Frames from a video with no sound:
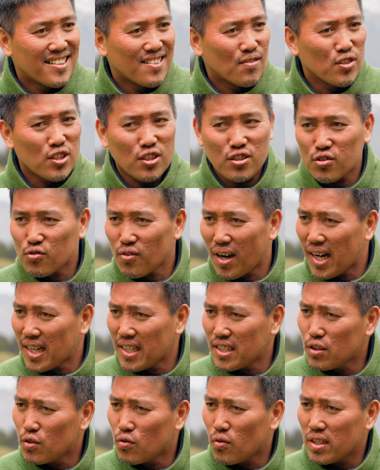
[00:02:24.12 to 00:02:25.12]
When you're
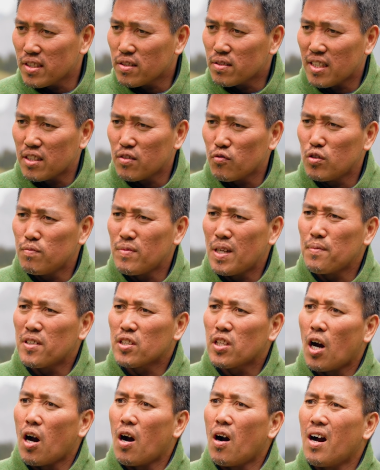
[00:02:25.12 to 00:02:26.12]
struggling, you always tend to remember
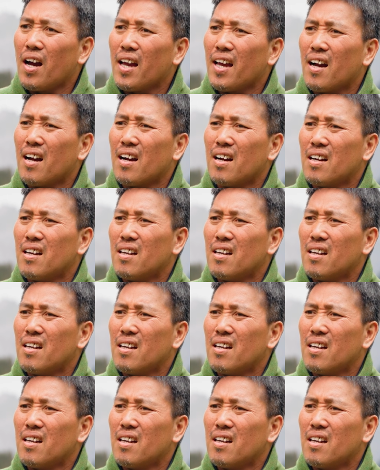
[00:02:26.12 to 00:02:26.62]
the higher.